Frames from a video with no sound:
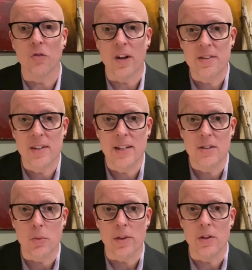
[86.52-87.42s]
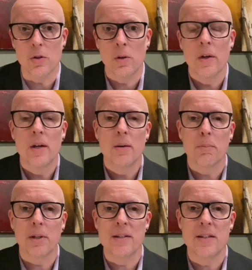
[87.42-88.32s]
resonates with you,
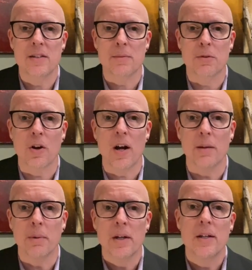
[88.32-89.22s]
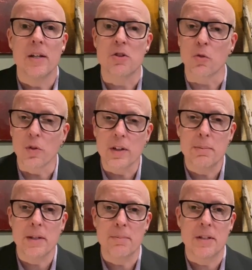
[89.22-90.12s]
please hit subscribe. It's a really
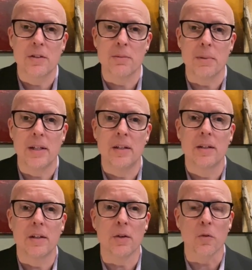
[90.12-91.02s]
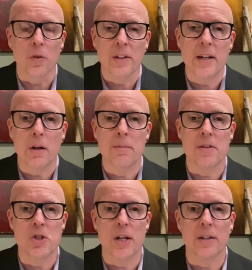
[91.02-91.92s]
big deal to me. It really helps the
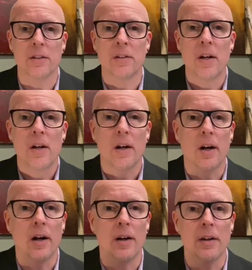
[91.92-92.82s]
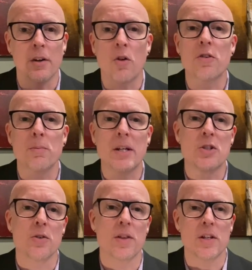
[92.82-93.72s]
channel. It also makes
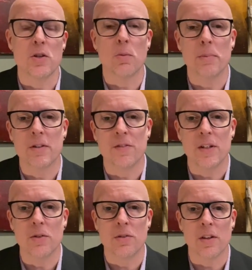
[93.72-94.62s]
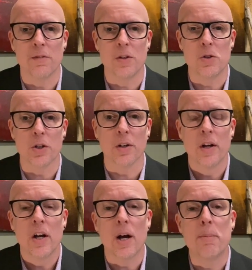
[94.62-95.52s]
sure that you don't miss videos in the future.
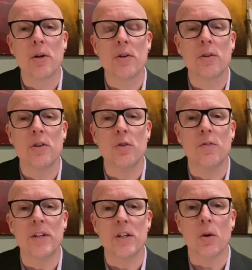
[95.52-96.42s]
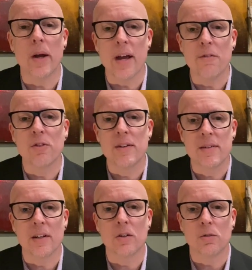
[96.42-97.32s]
I put out a new video every
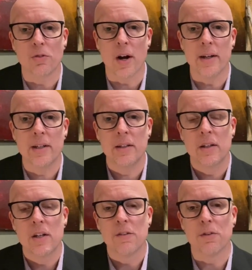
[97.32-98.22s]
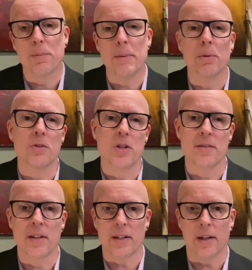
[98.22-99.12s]
single Friday for people just
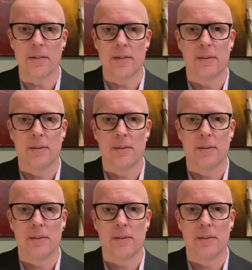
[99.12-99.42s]
like us.